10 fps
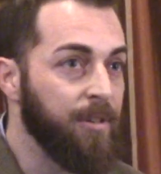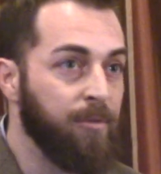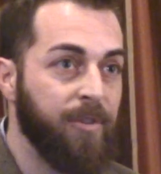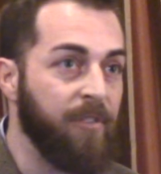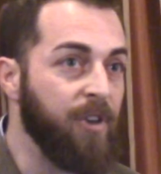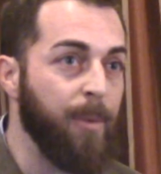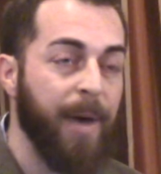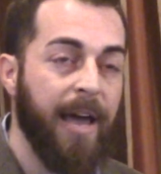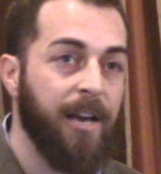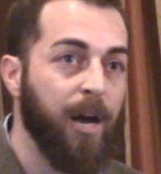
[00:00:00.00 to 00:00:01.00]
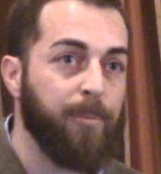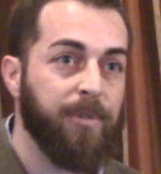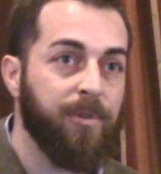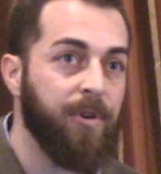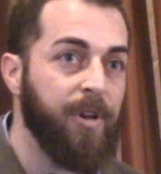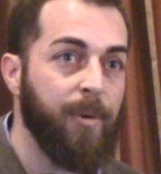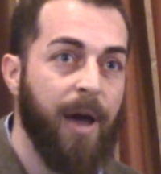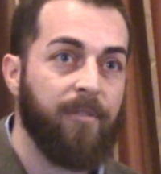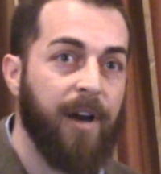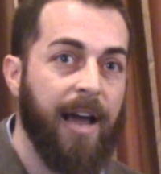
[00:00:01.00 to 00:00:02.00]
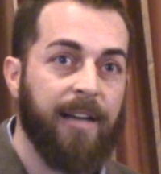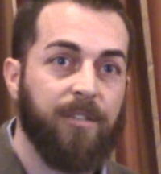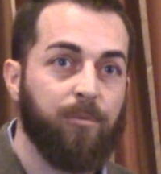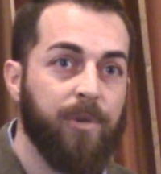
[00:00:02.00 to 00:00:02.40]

you've given up any opportunity you ever had to